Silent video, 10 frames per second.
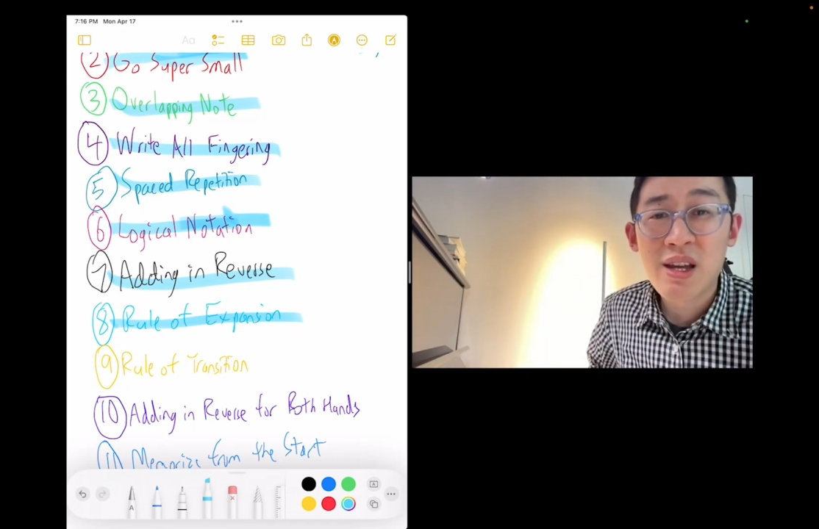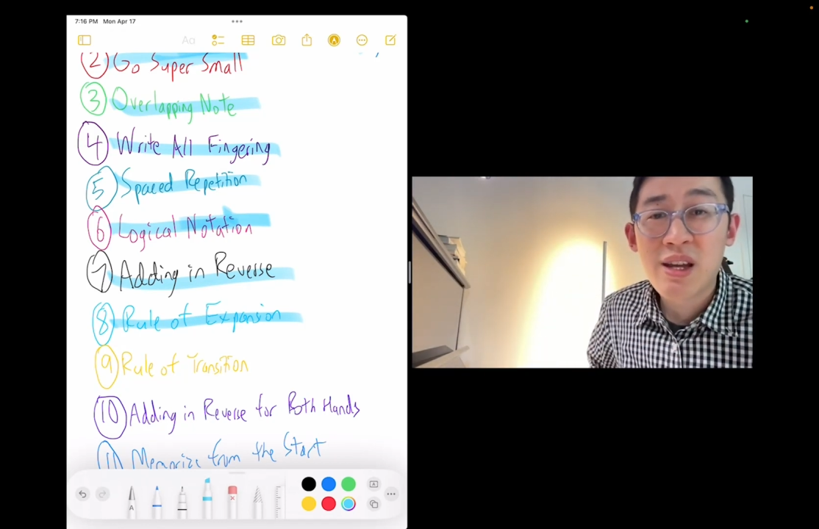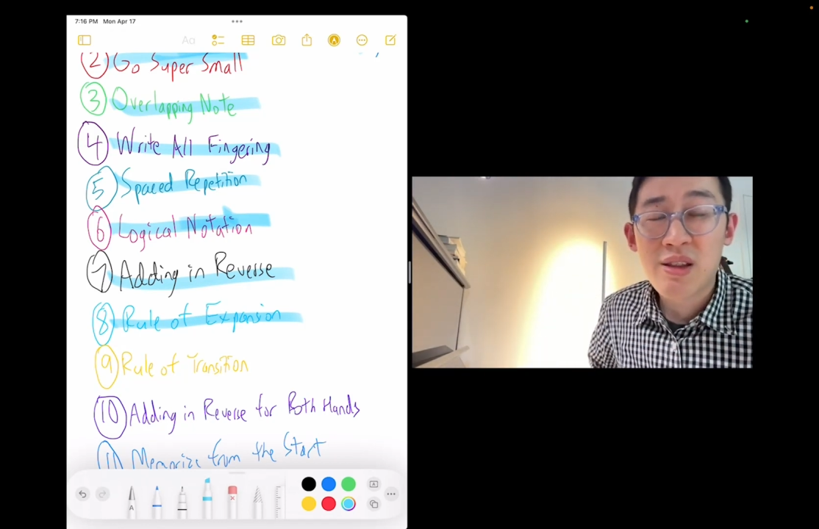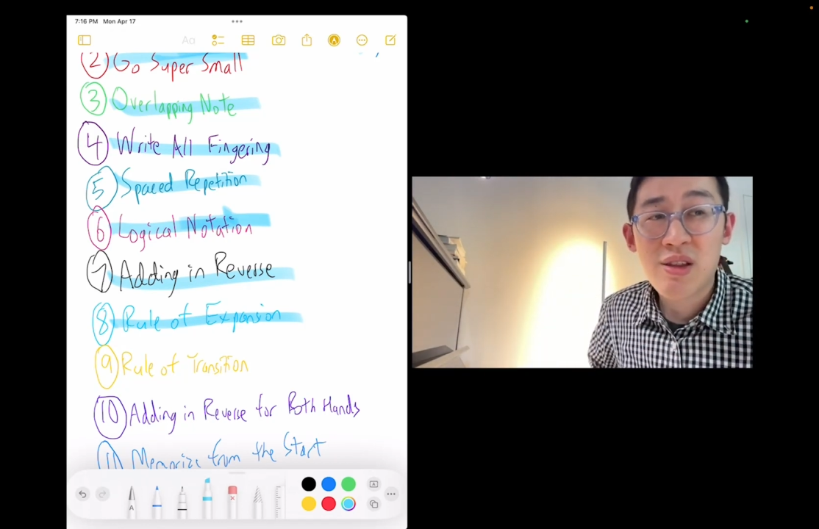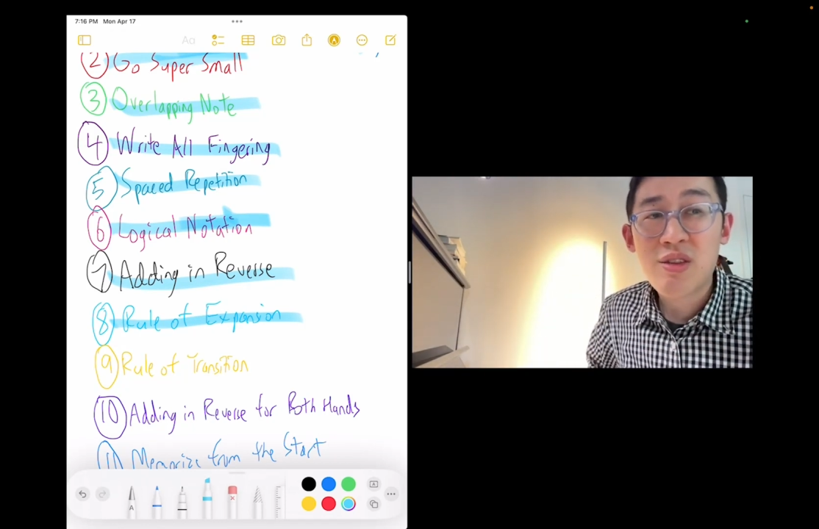
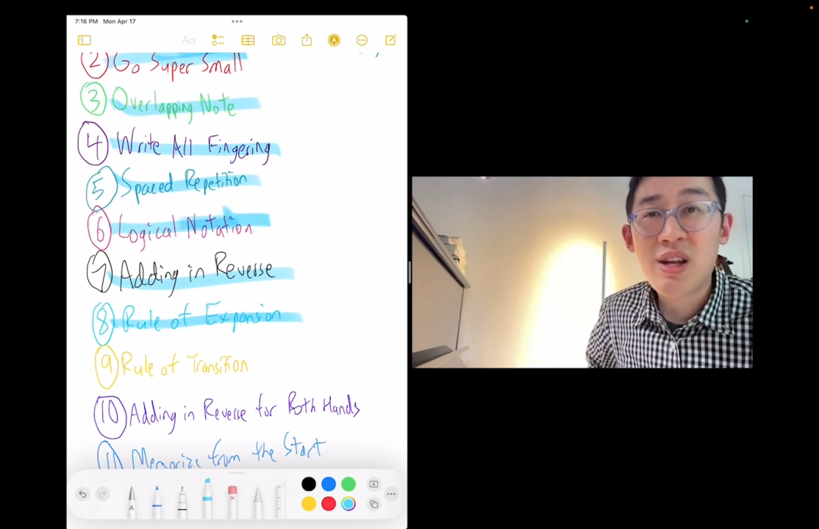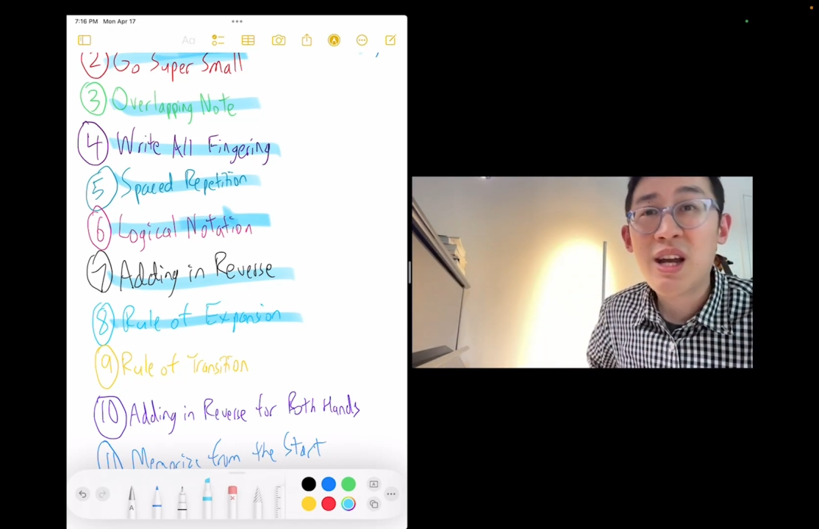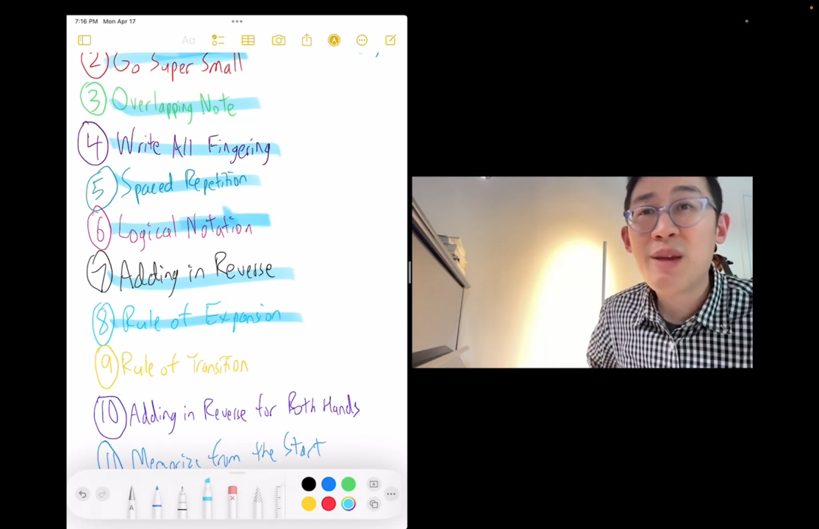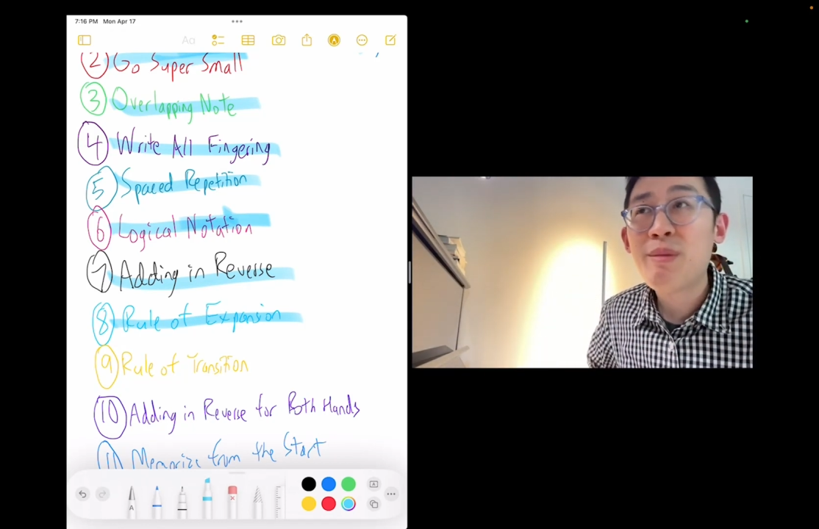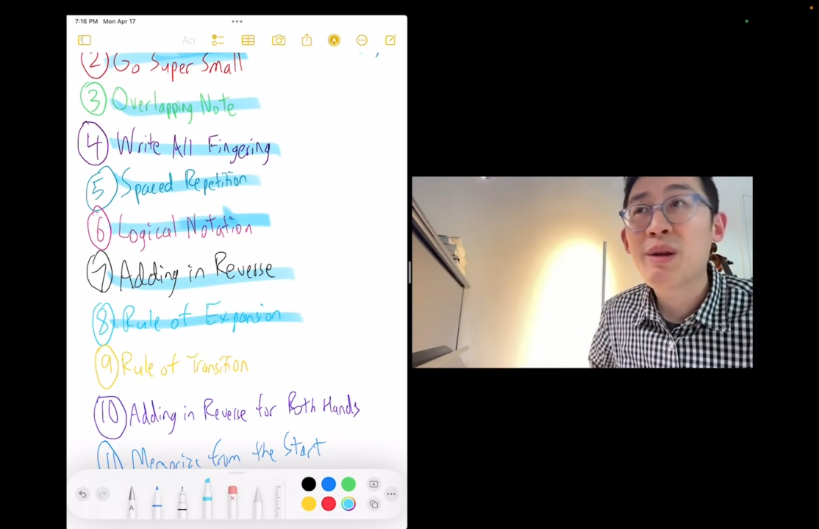this
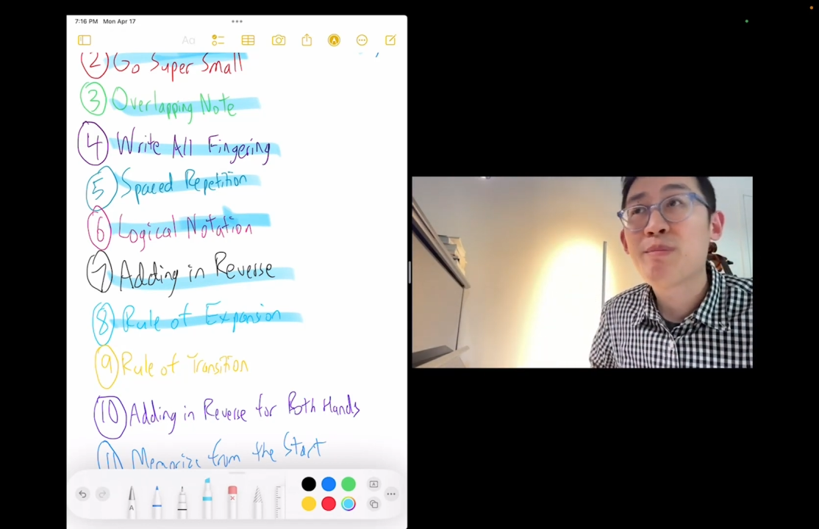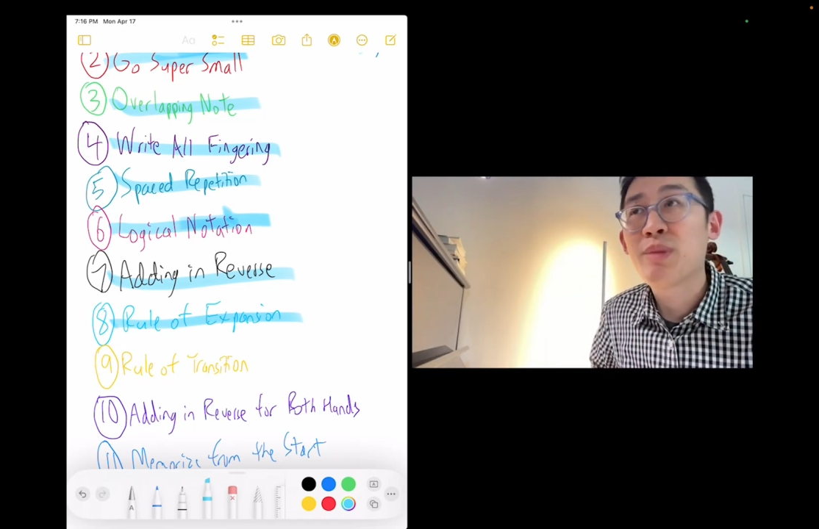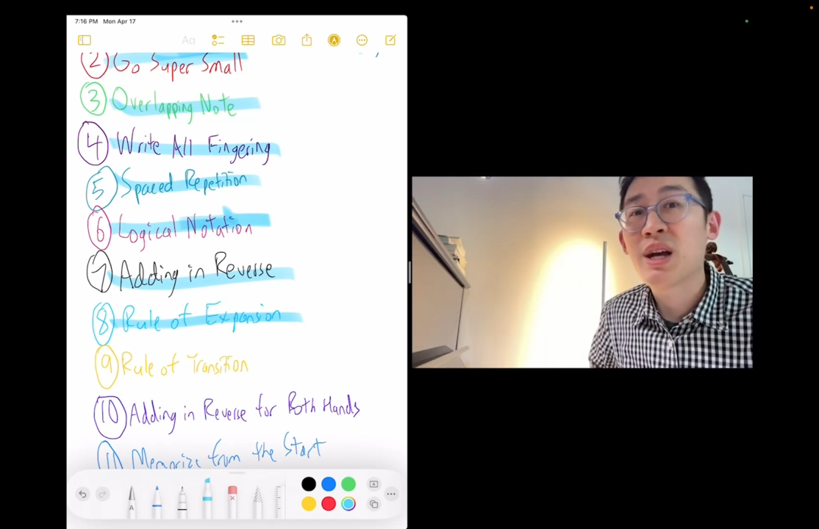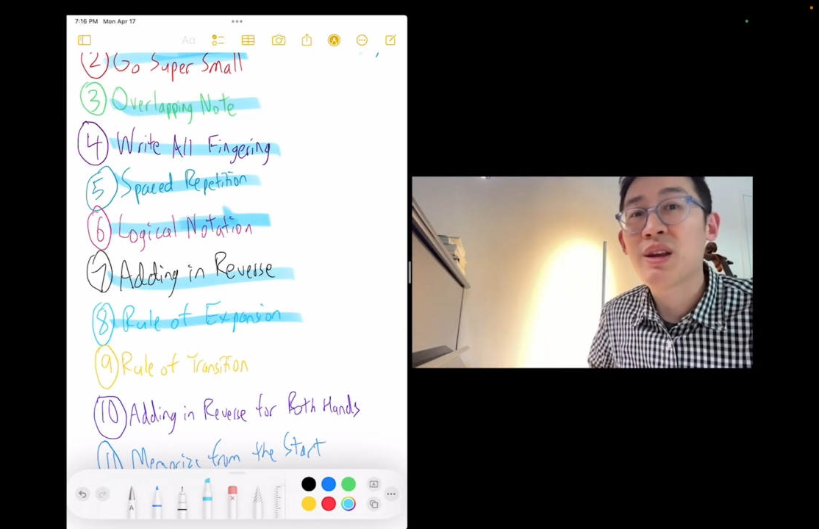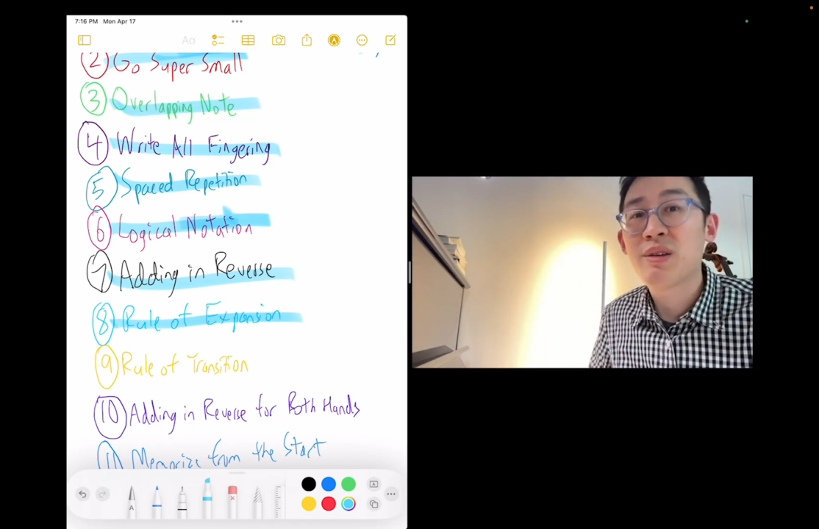time,
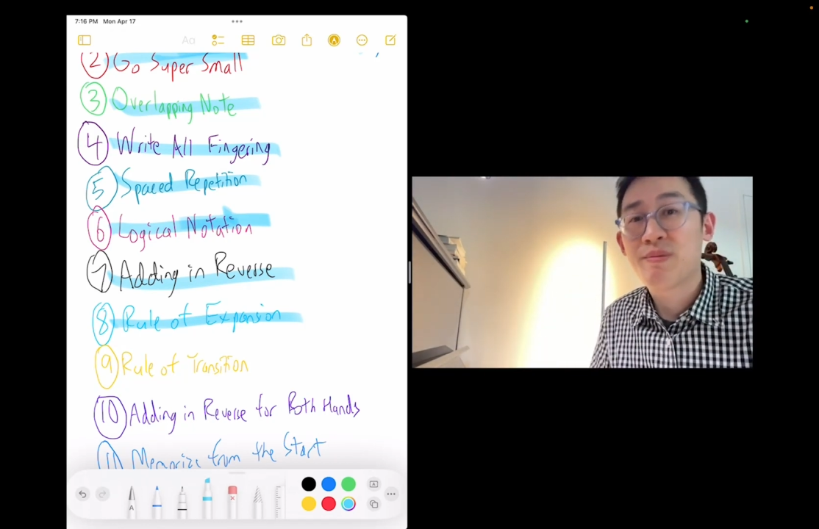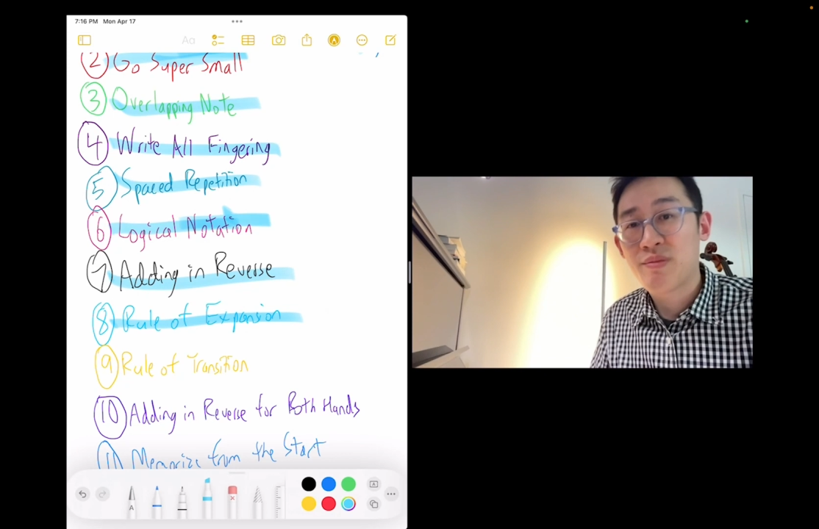but